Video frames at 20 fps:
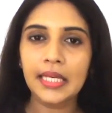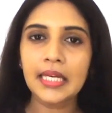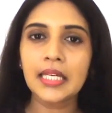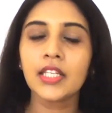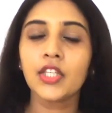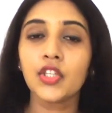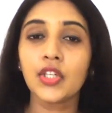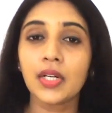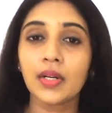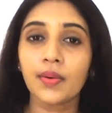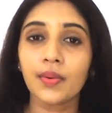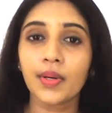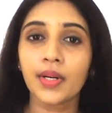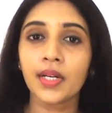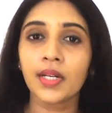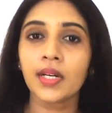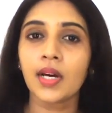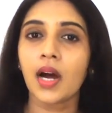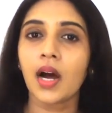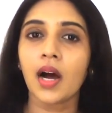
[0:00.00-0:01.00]
these
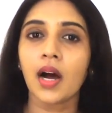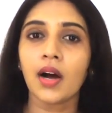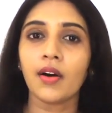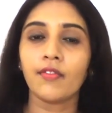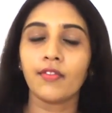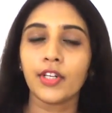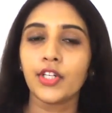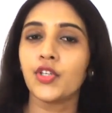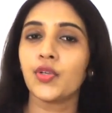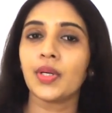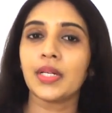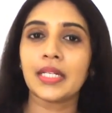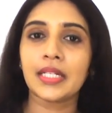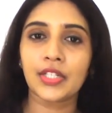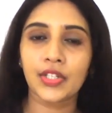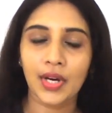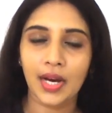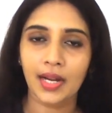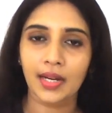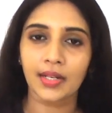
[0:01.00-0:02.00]
children are
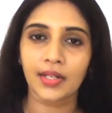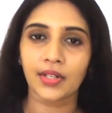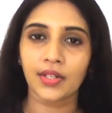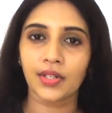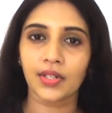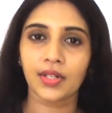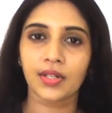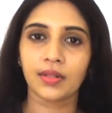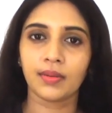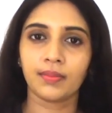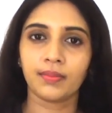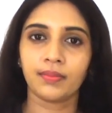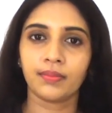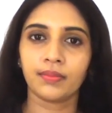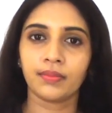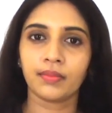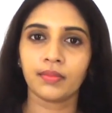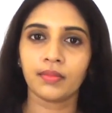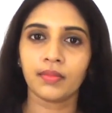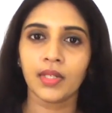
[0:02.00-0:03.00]
visually challenged.
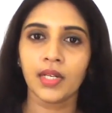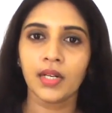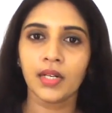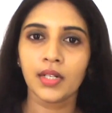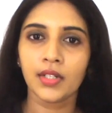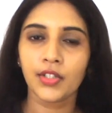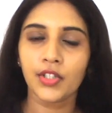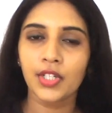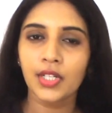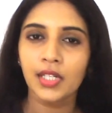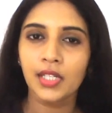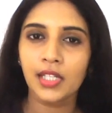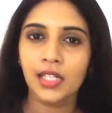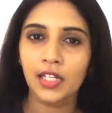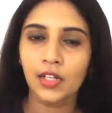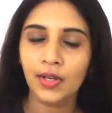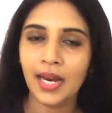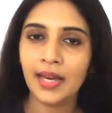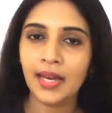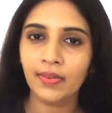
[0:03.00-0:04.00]

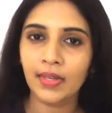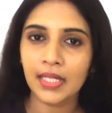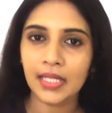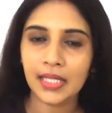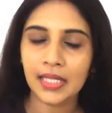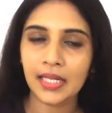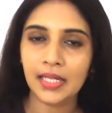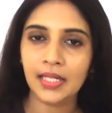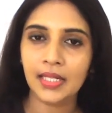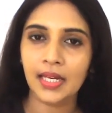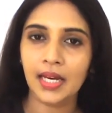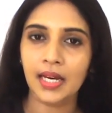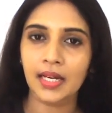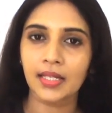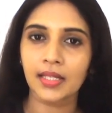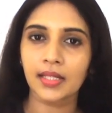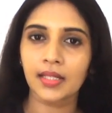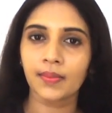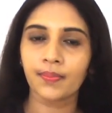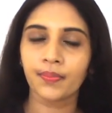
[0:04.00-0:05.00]
Just look at this
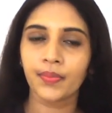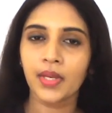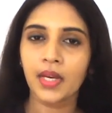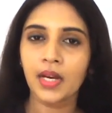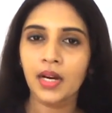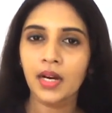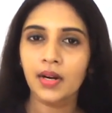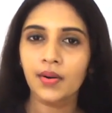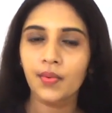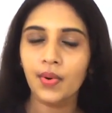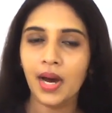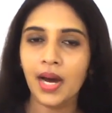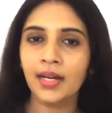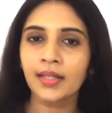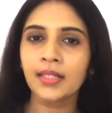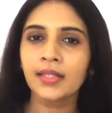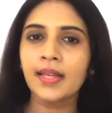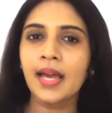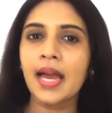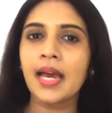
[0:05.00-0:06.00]
sentence.
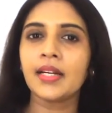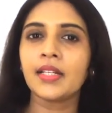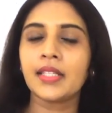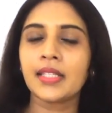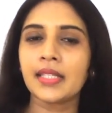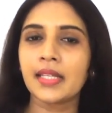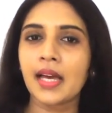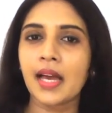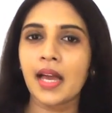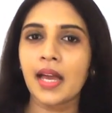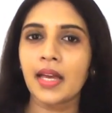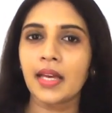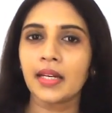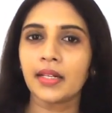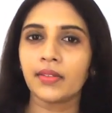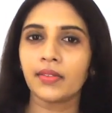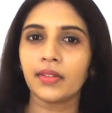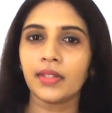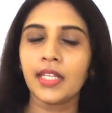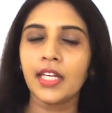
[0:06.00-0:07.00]
Rather than
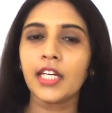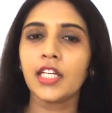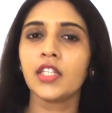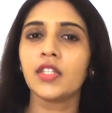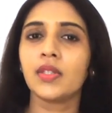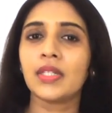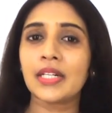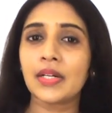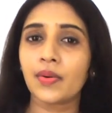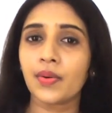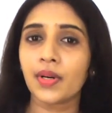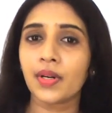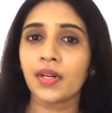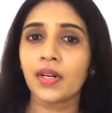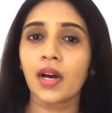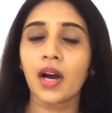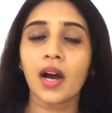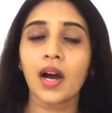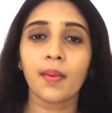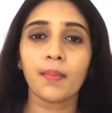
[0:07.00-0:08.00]
saying these
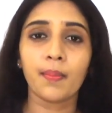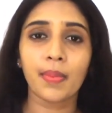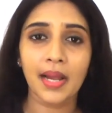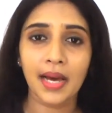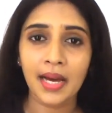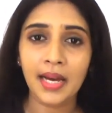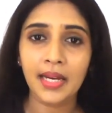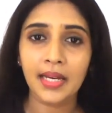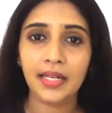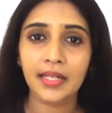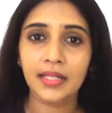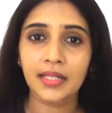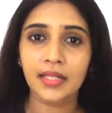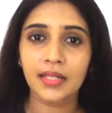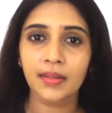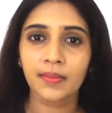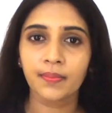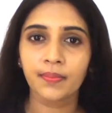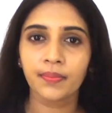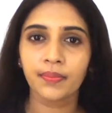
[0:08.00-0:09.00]
children are
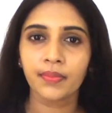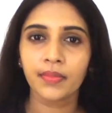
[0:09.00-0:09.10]
blind,